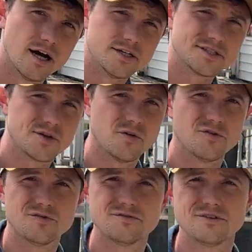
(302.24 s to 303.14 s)
So
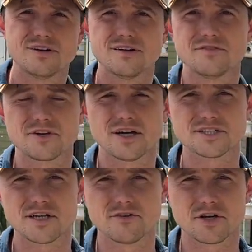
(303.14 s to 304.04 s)
you
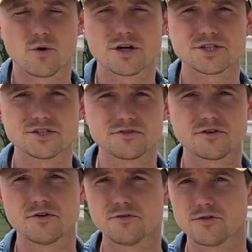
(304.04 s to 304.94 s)
guys have any questions,
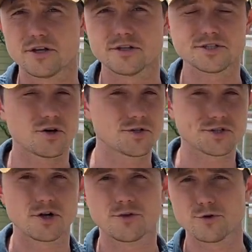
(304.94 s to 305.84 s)
feel free. This all
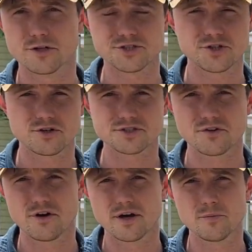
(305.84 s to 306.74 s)
started through an insurance
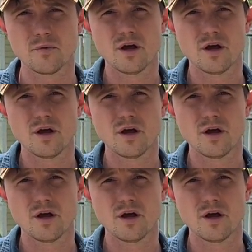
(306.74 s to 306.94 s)
claim.